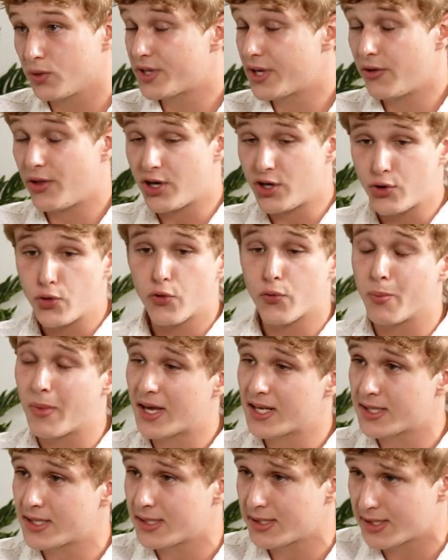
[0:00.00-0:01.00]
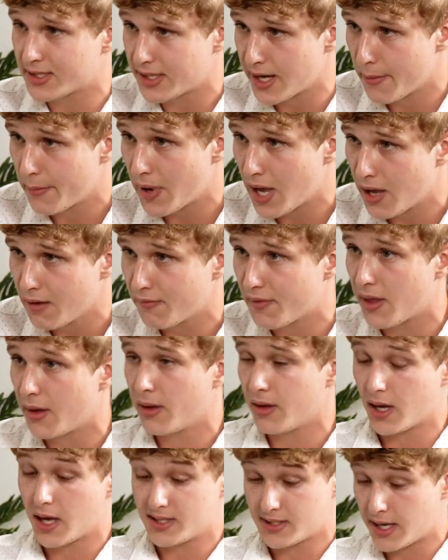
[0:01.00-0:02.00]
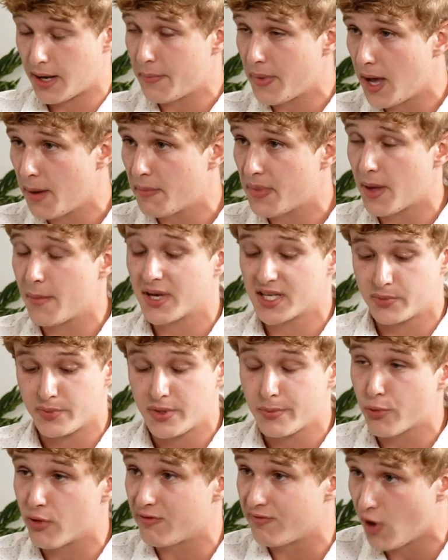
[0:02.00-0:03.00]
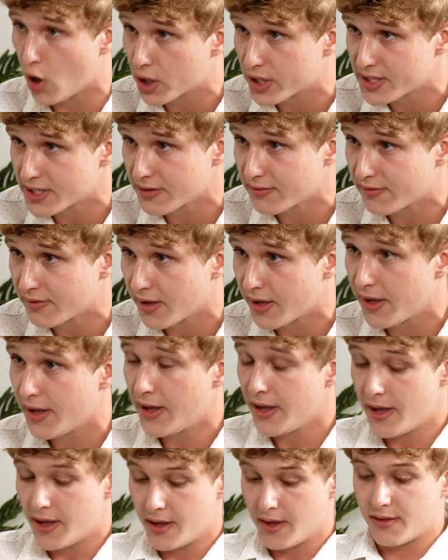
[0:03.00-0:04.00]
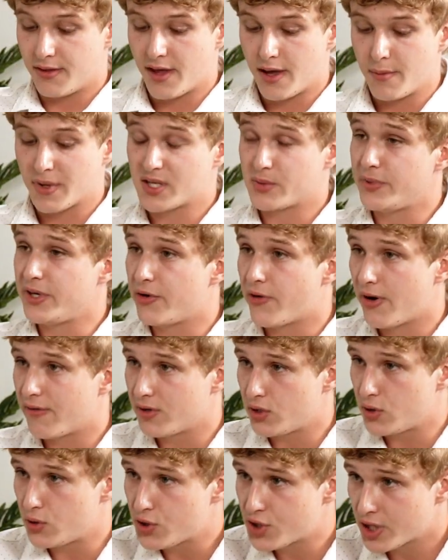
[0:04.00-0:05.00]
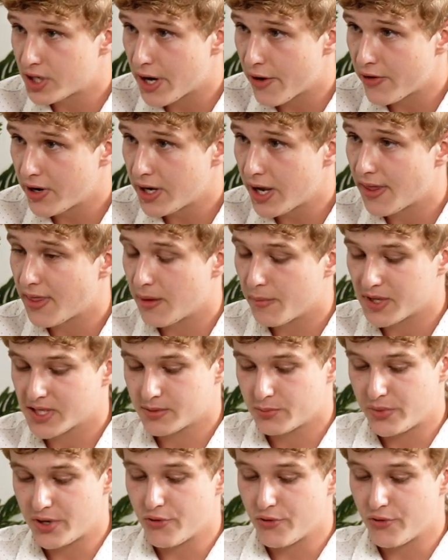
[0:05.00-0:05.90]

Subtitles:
So the youth must step up. They must be provocative, they must be revolutionary, and they must be